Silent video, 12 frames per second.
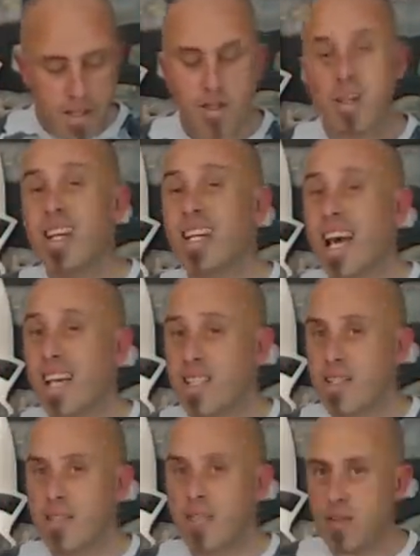to
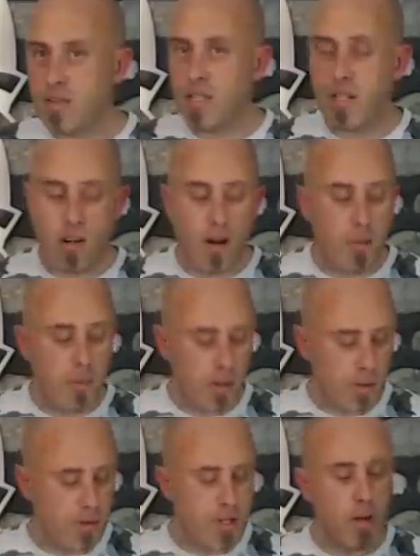date. And I've seen a lot of
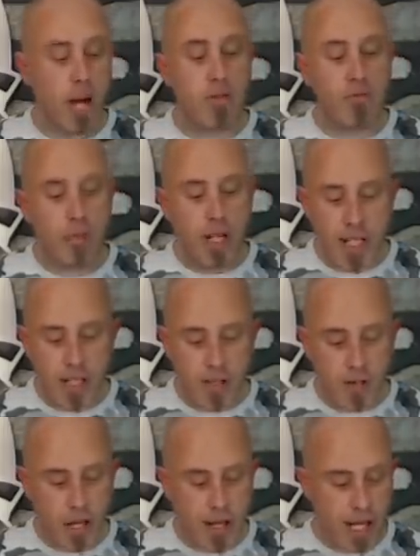models, so I really
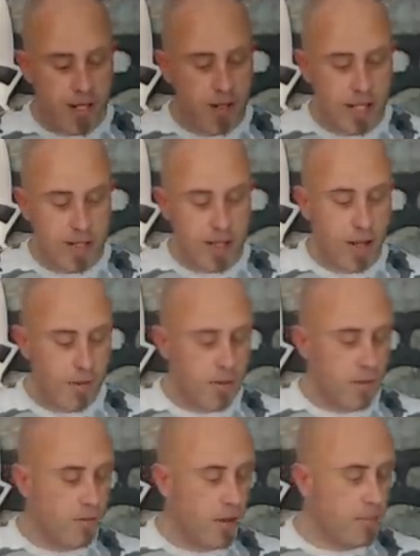do like that. So that's
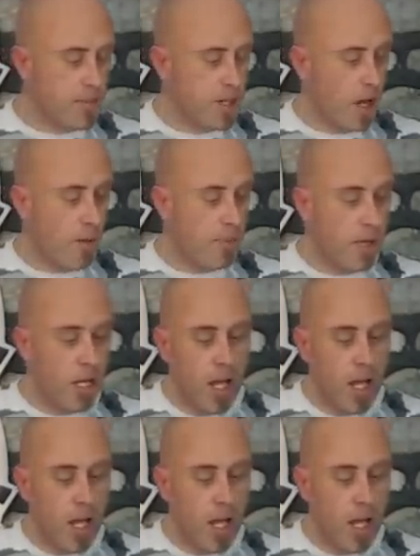definitely thumbs up.